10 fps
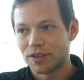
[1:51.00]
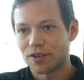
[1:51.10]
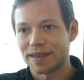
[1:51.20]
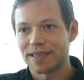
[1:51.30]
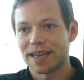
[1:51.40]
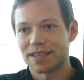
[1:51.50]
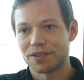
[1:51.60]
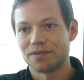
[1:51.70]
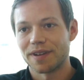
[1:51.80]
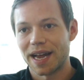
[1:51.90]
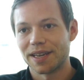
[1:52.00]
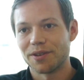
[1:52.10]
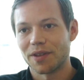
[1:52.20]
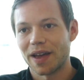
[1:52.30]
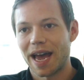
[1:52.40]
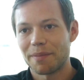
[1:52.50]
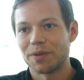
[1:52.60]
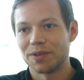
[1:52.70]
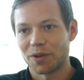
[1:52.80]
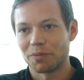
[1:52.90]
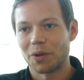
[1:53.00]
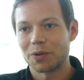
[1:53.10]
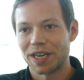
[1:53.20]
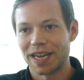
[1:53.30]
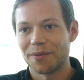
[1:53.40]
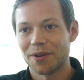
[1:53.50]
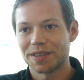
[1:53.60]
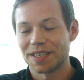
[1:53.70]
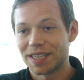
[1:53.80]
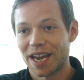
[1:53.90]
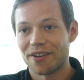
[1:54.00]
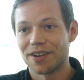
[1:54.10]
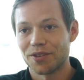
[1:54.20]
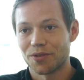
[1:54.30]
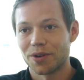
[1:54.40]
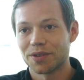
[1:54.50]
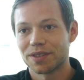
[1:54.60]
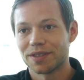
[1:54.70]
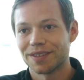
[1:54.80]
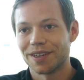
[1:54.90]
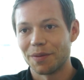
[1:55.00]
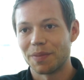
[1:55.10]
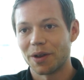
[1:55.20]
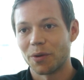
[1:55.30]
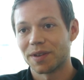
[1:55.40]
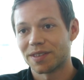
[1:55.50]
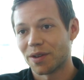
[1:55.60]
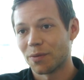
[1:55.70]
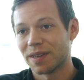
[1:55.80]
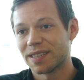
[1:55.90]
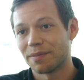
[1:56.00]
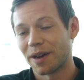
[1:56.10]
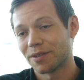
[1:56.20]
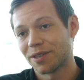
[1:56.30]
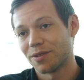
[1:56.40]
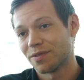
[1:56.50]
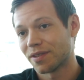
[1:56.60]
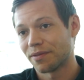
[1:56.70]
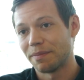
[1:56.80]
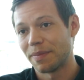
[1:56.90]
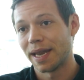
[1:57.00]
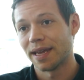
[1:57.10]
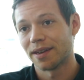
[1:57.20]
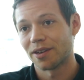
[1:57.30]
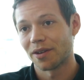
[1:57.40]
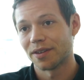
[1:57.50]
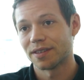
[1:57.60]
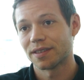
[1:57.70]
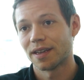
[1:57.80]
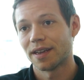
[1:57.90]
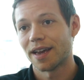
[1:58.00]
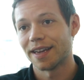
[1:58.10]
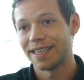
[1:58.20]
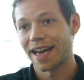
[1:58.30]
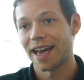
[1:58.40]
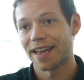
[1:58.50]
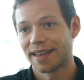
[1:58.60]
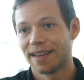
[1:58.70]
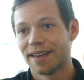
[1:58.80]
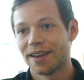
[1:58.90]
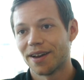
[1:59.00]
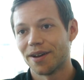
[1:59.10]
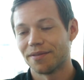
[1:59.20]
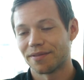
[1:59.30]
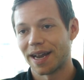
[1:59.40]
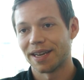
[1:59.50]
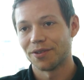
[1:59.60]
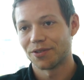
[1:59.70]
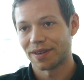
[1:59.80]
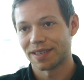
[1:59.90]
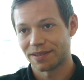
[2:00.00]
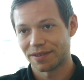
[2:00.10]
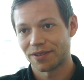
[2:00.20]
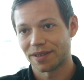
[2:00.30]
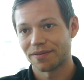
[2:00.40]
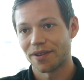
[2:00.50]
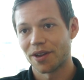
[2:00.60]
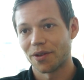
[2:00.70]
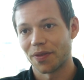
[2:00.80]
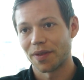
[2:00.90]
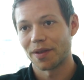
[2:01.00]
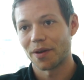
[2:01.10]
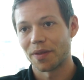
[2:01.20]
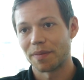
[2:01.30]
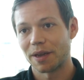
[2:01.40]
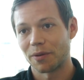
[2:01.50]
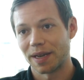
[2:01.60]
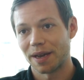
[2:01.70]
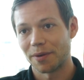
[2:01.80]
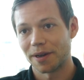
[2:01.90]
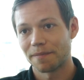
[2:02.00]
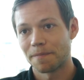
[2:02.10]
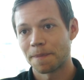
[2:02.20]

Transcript: transaction value that happens on blockchain networks is carried mm. across you know Bitcoin. So we see about two to three billion dollars a day of mm. value trans- transferred on the on the Bitcoin network.